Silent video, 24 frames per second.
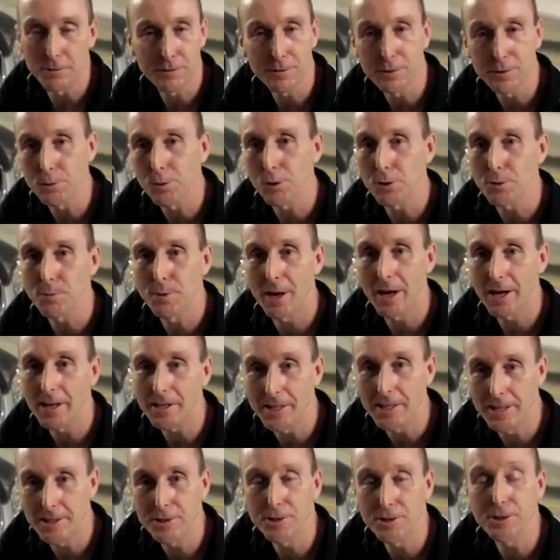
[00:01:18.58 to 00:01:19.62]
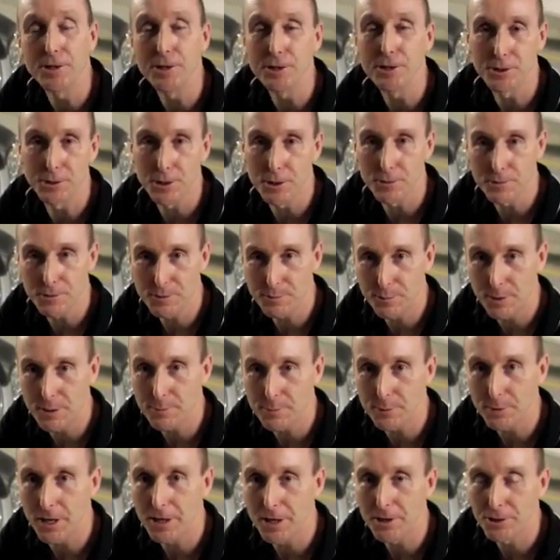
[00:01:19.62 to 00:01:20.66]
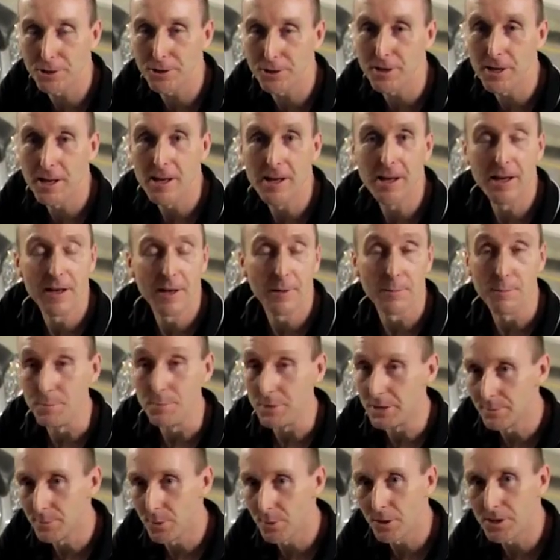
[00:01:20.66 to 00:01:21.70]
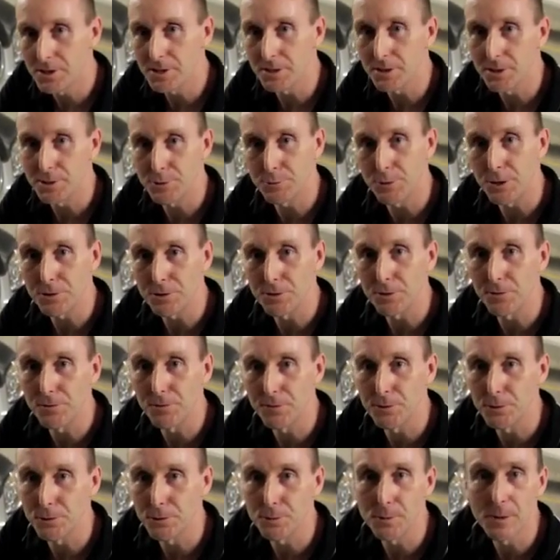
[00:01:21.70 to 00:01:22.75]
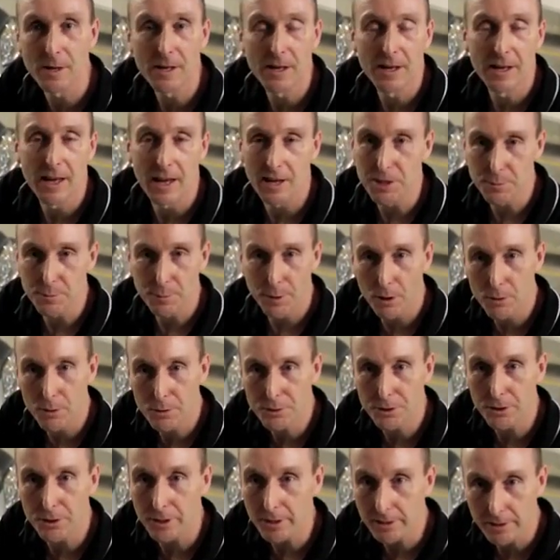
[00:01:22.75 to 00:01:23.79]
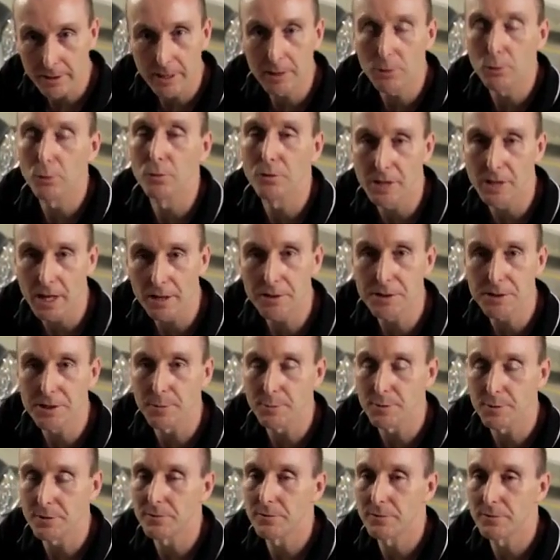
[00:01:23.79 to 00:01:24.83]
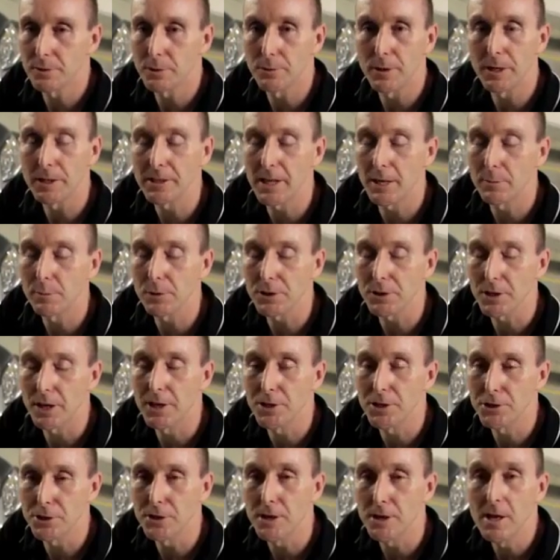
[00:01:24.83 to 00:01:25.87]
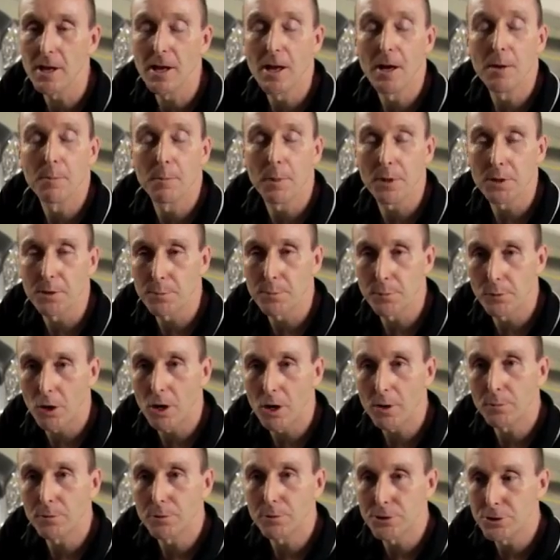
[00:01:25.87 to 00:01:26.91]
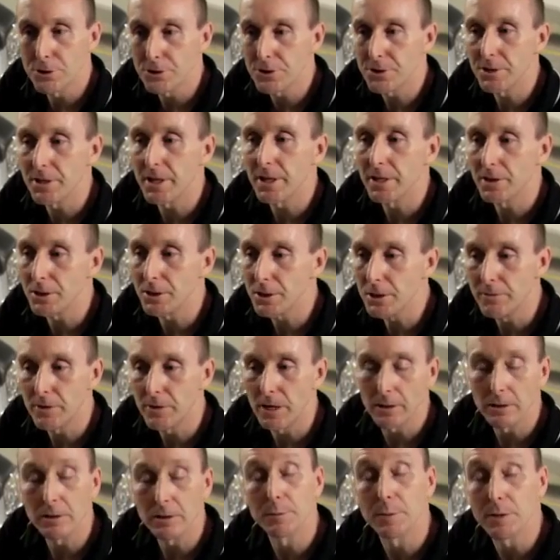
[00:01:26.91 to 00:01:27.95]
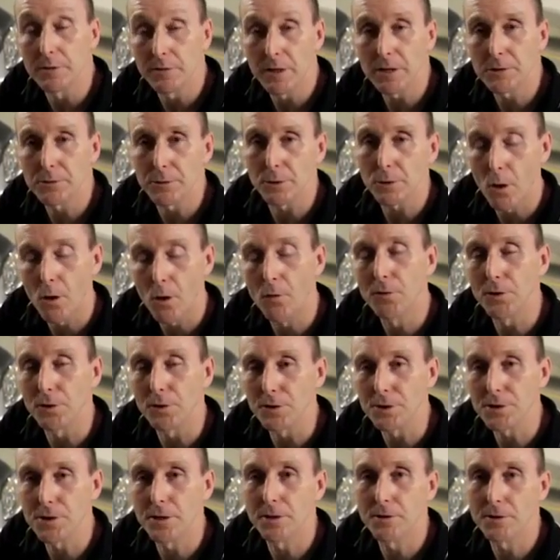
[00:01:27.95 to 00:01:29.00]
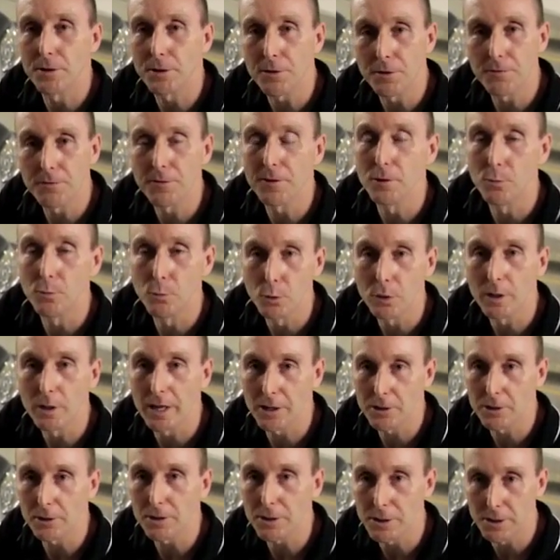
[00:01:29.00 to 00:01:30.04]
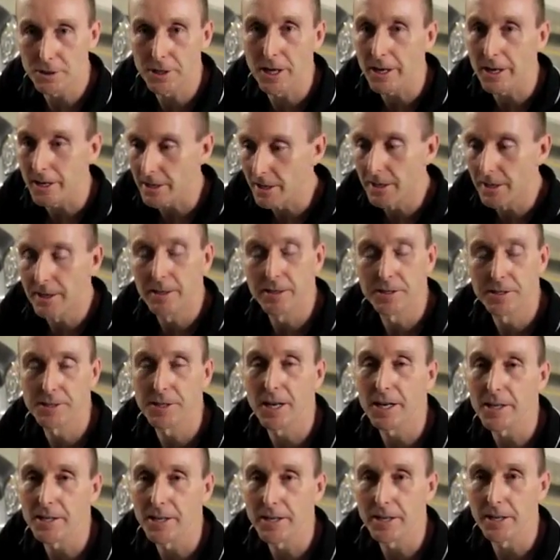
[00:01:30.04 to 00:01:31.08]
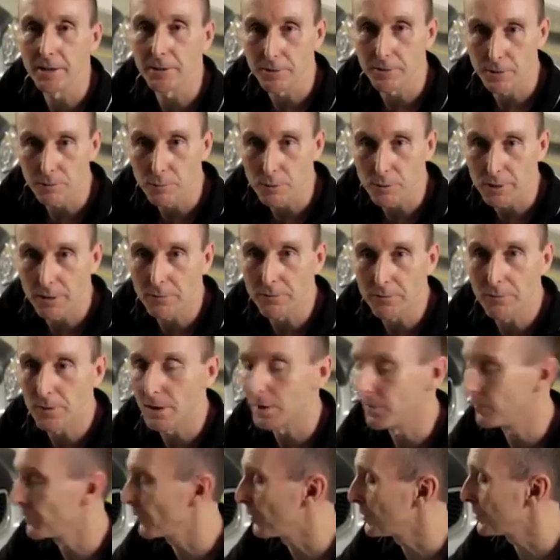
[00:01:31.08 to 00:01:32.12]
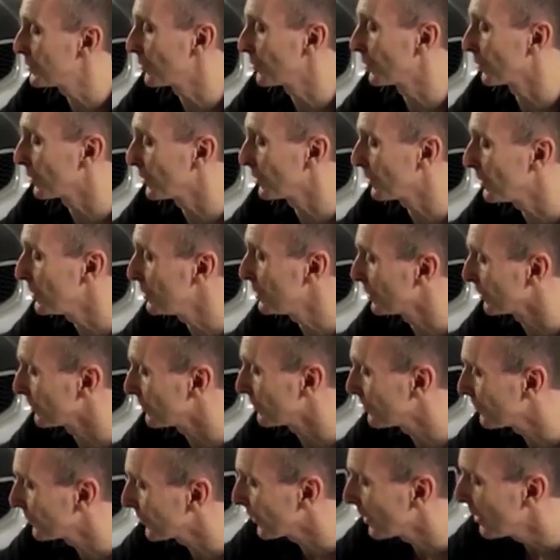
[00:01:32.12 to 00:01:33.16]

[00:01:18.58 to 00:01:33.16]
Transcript: You've still got to pay attention to your surface preparation, minimising the stretch of the film, and your post-heating, and all the other steps of correct application. But the primer is just there to give you that little bit of extra confidence that the film will actually stay down with that very strong adhesion.